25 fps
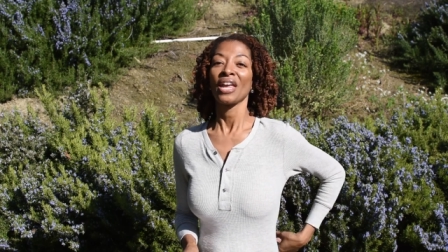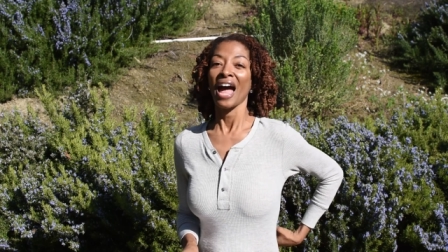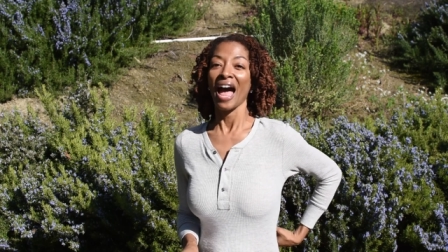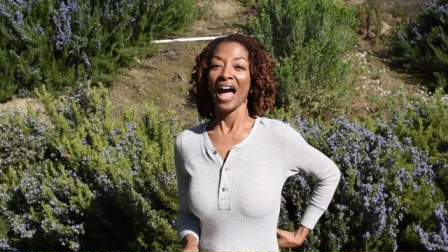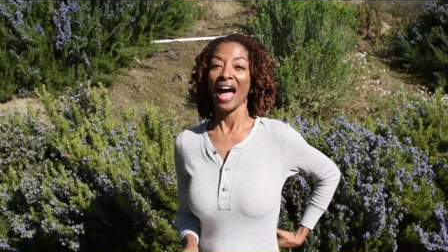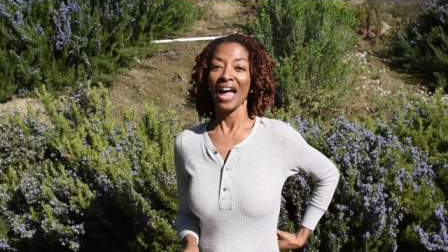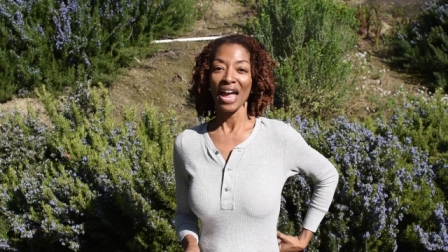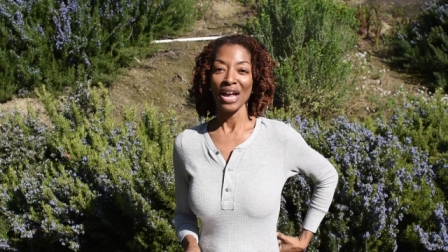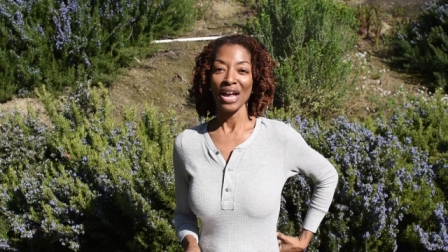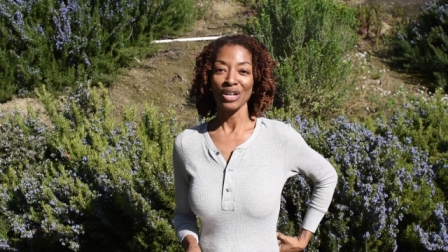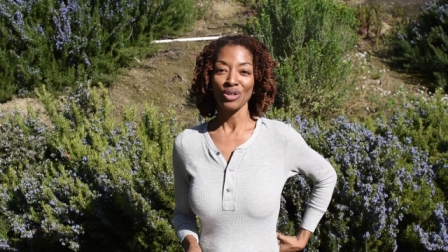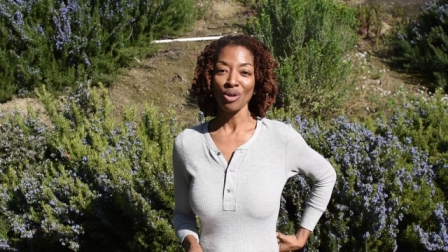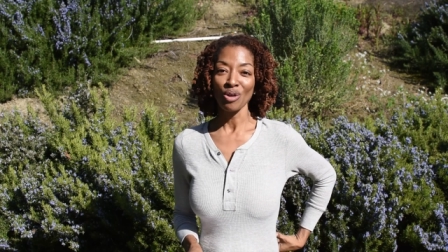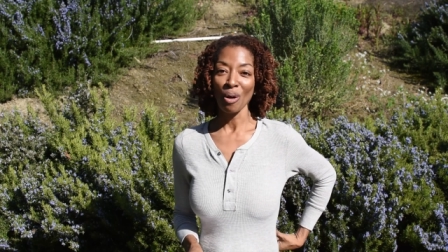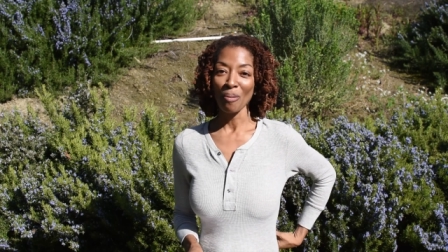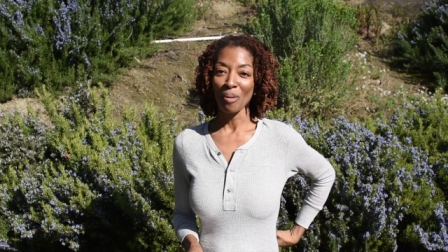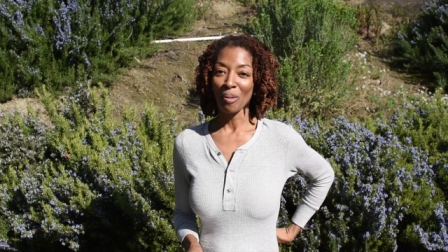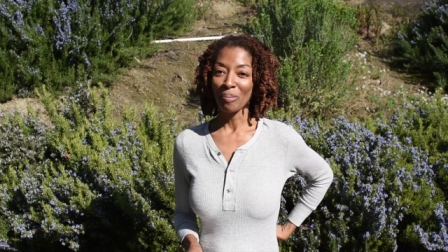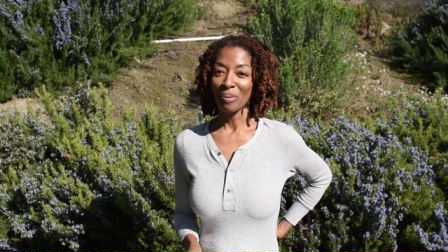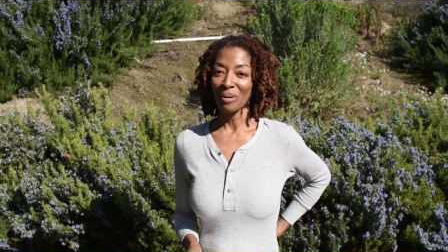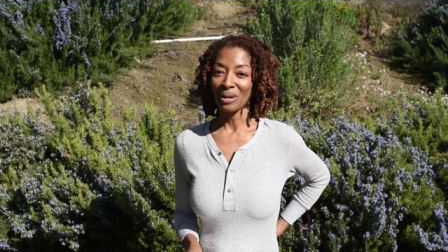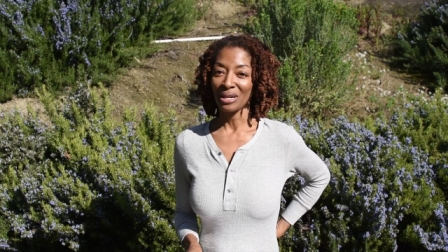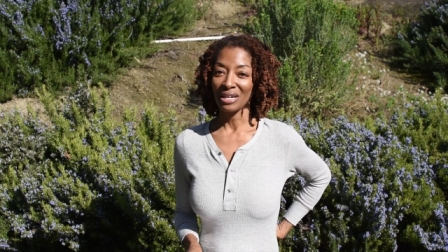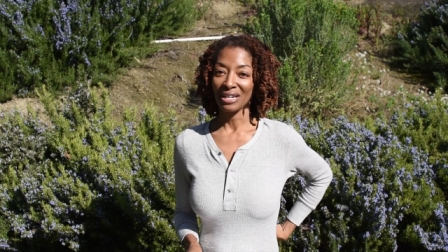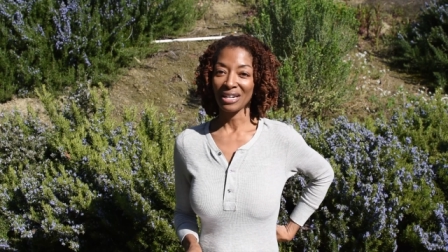I had
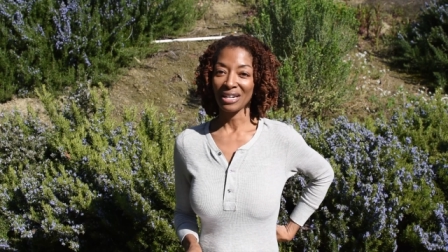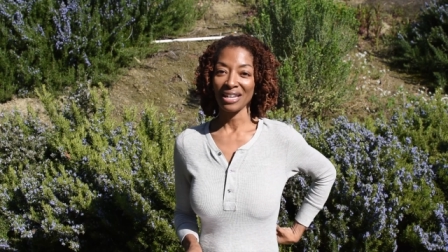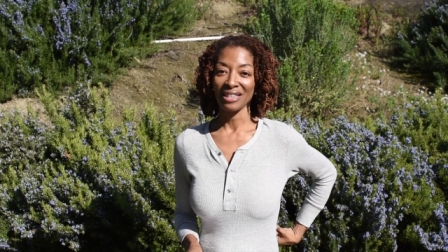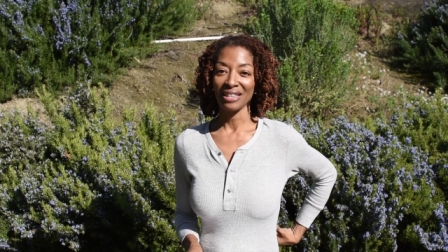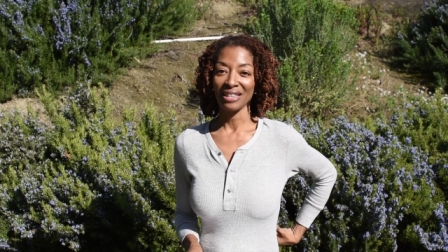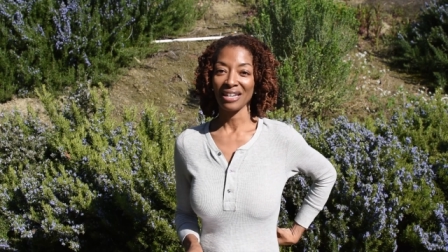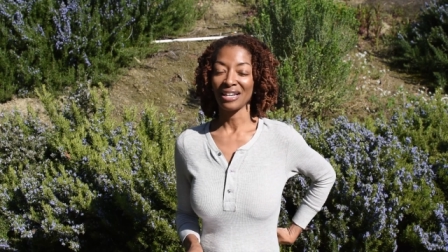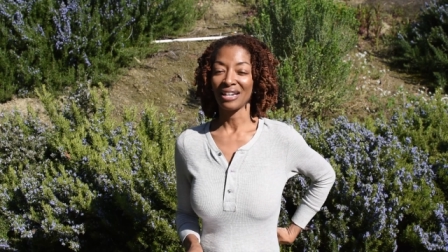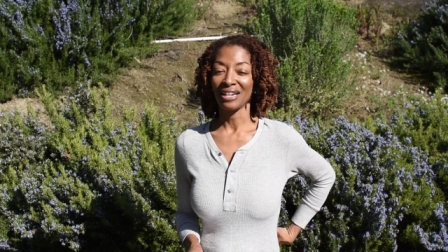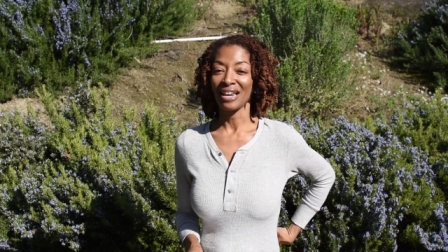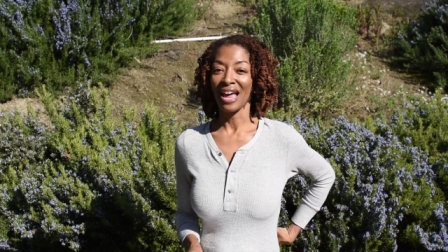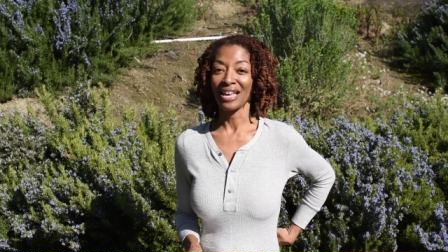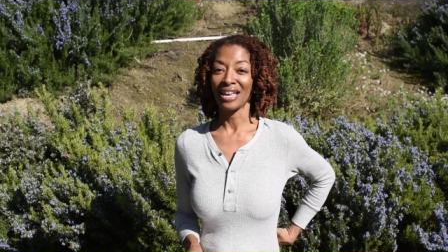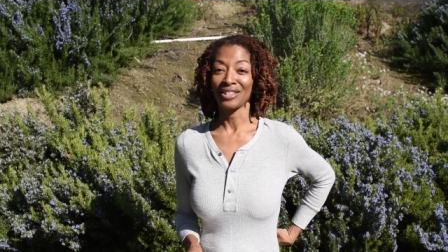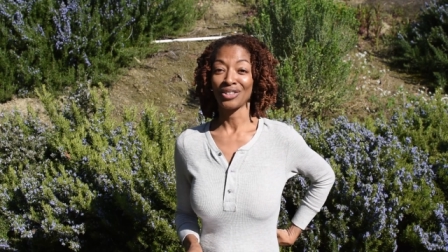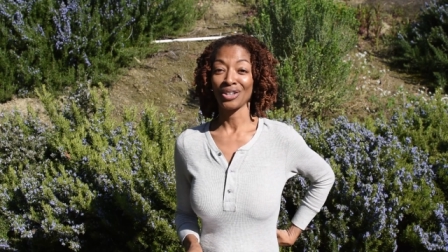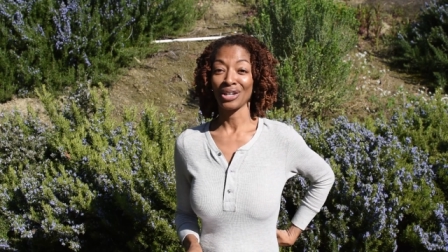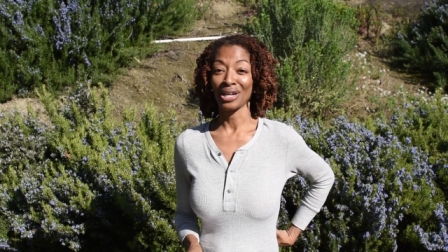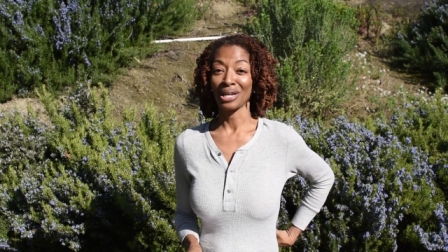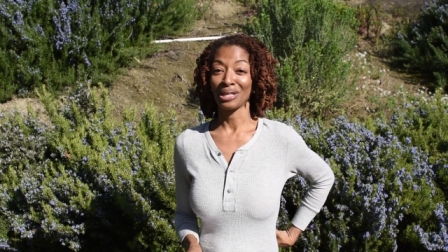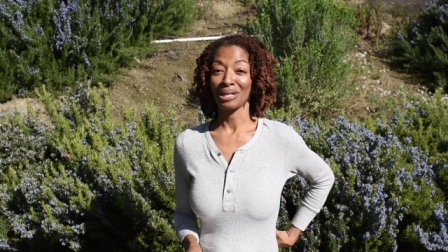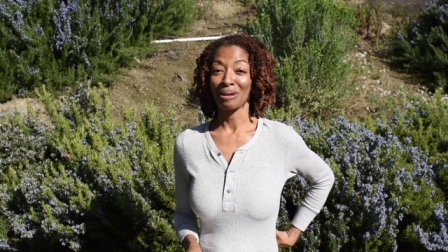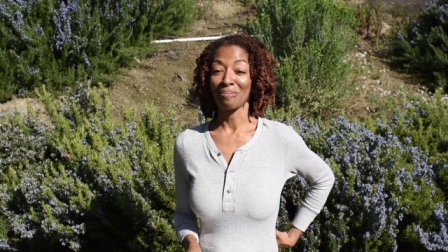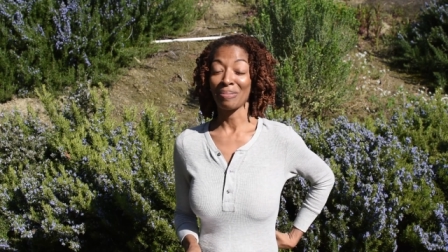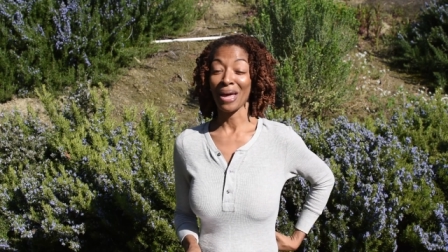trouble putting in the
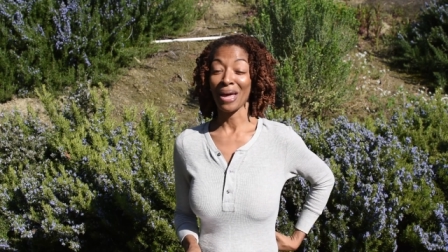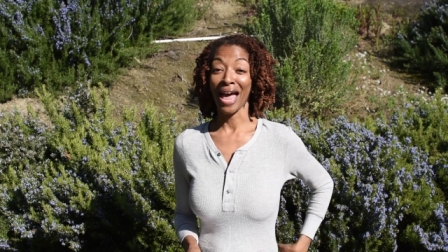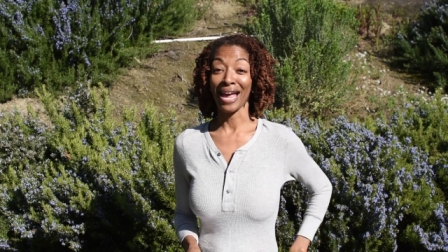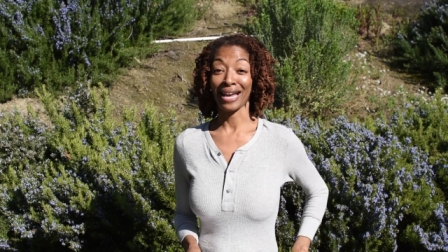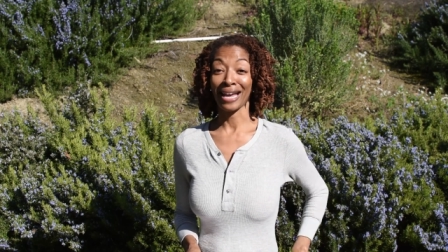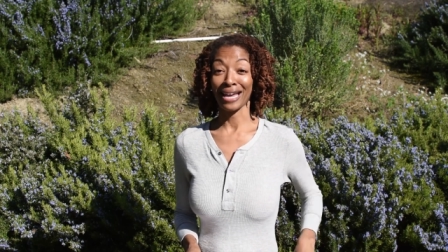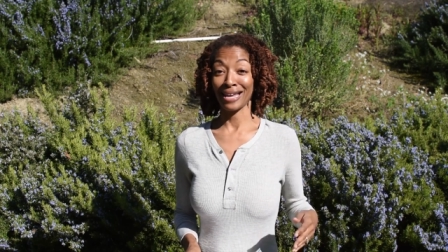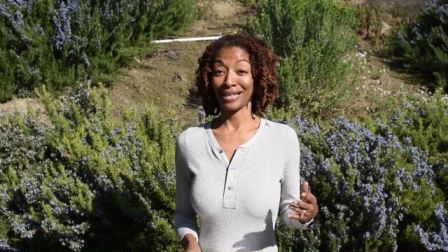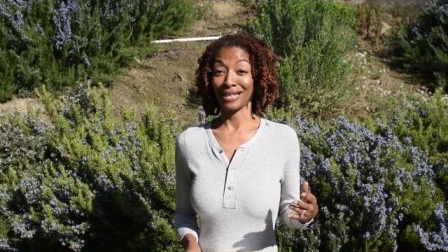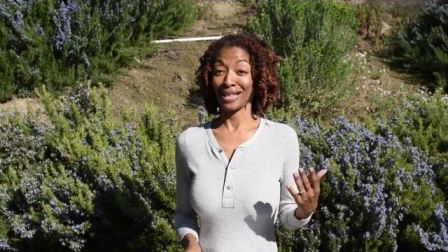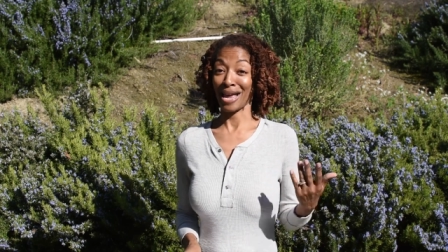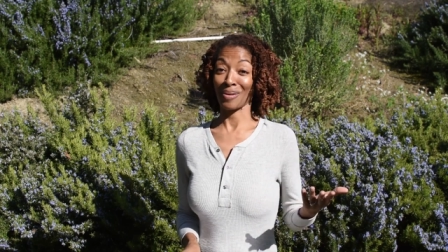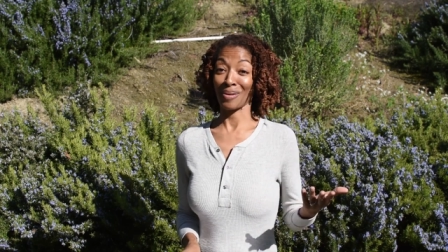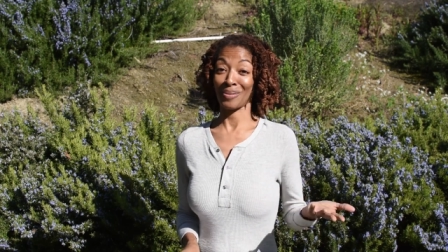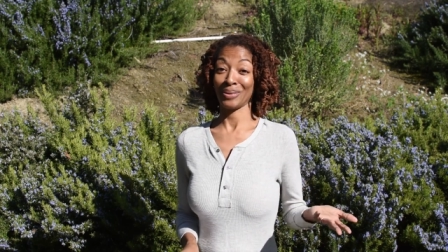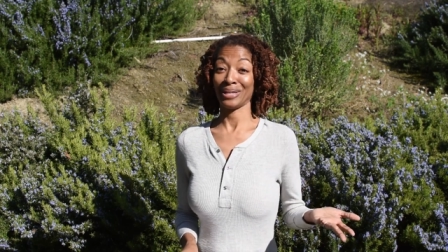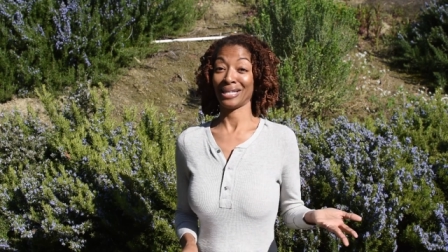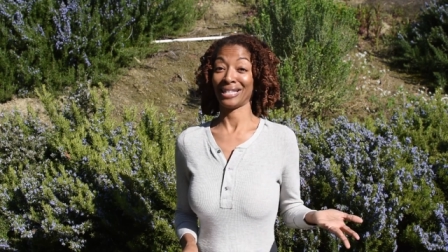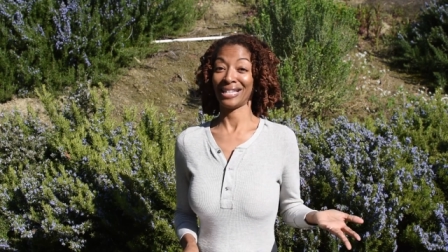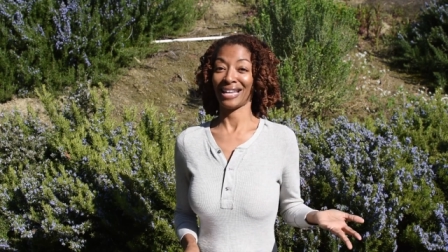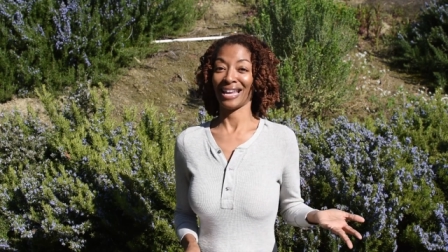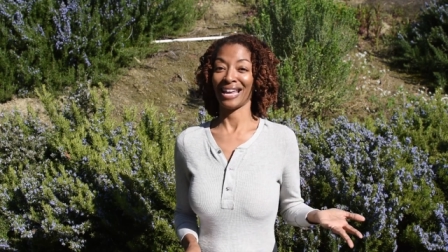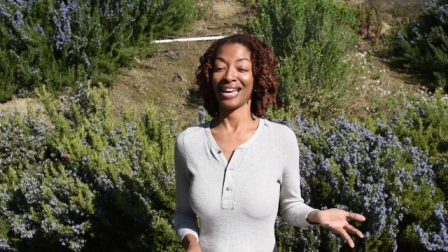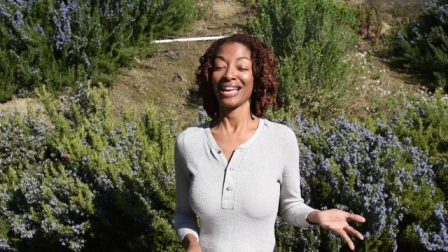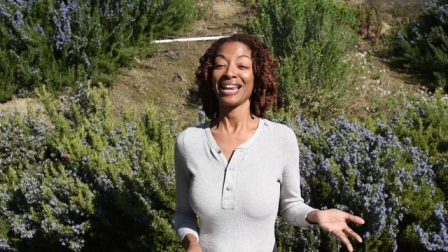elastic in the back and that
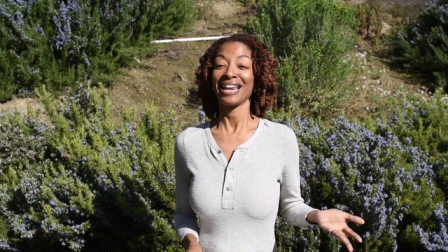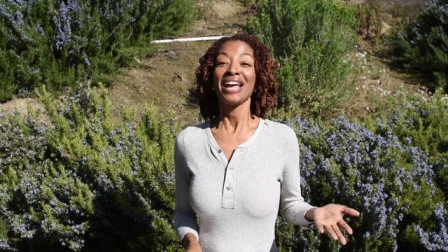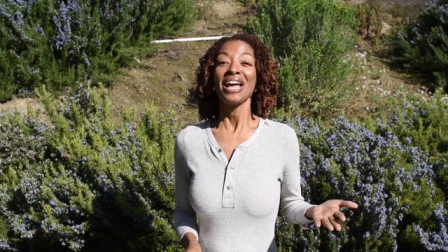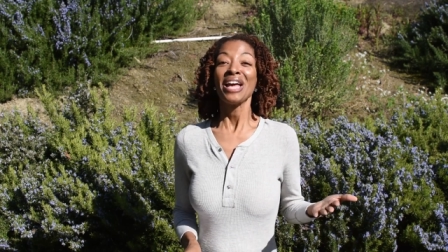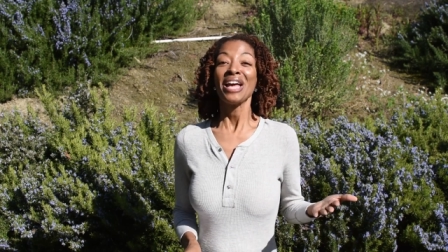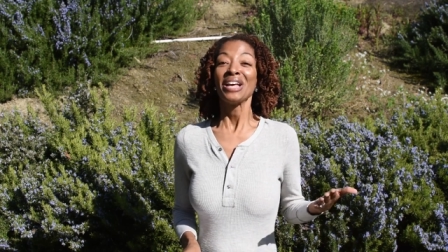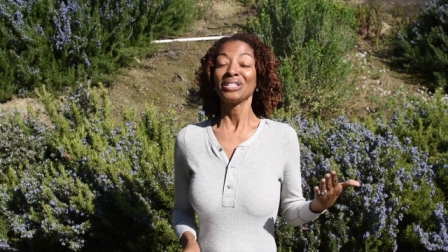was it.